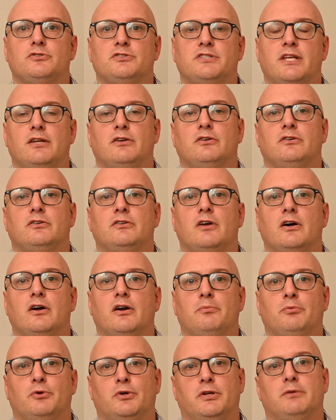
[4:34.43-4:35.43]
standard
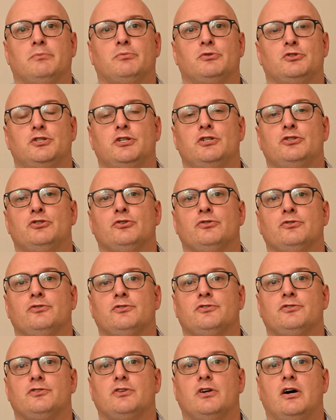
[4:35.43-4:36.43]
operating
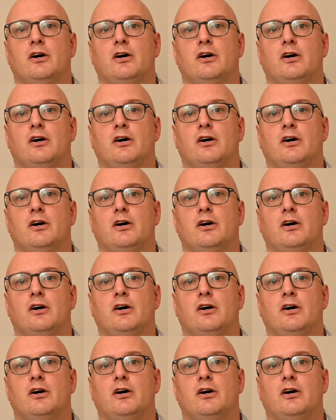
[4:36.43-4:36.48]
procedures